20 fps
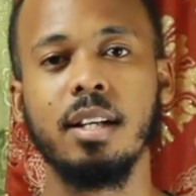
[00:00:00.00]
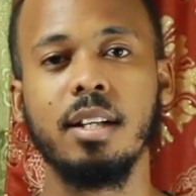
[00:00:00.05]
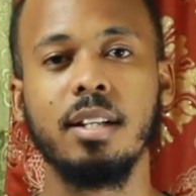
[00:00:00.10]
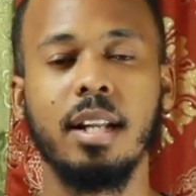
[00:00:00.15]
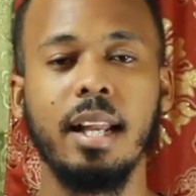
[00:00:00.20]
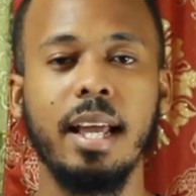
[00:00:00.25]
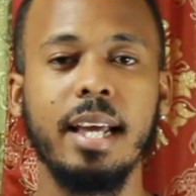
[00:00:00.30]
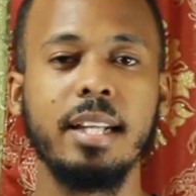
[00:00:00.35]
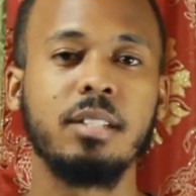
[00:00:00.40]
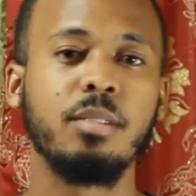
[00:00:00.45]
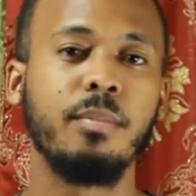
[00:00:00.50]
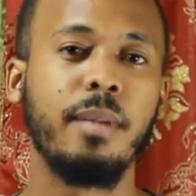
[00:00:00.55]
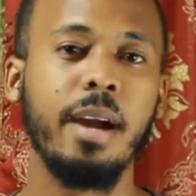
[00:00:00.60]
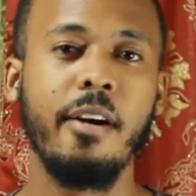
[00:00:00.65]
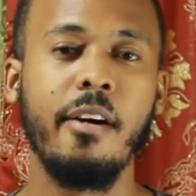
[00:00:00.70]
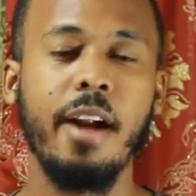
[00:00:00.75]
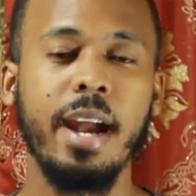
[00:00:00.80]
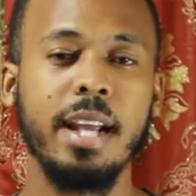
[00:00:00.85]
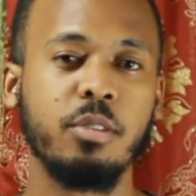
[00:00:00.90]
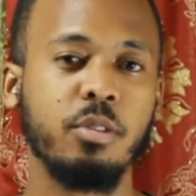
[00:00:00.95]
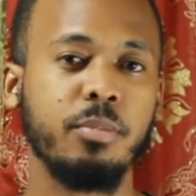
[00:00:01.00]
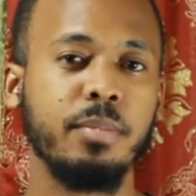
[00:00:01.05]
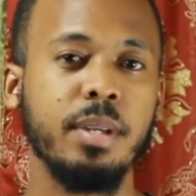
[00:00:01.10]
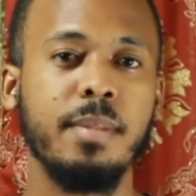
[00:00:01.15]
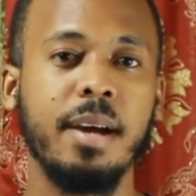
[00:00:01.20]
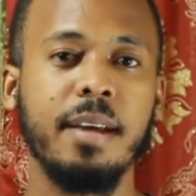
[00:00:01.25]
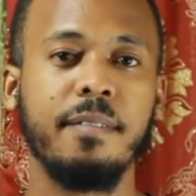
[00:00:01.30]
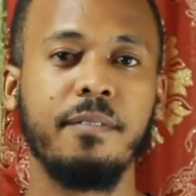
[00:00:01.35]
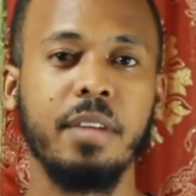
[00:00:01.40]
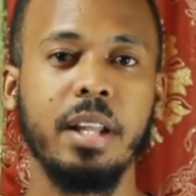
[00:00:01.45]
Light to my right would be
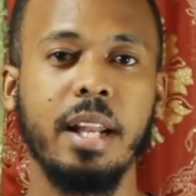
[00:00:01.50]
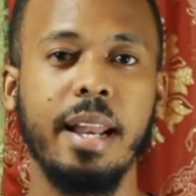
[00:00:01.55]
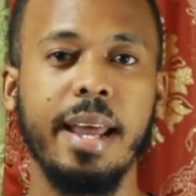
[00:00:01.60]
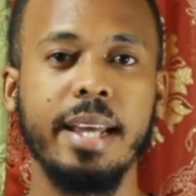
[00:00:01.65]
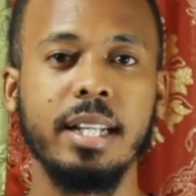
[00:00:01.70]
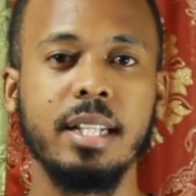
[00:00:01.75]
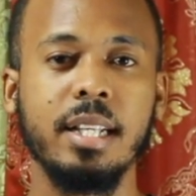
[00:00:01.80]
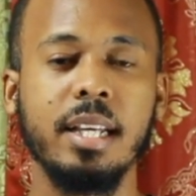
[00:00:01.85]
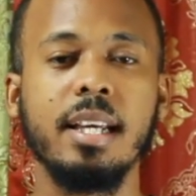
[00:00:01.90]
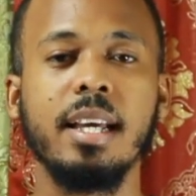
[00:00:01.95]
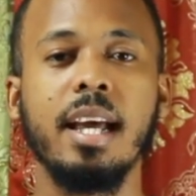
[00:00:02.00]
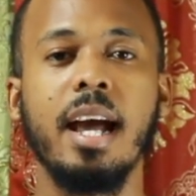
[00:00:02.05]
my fill light,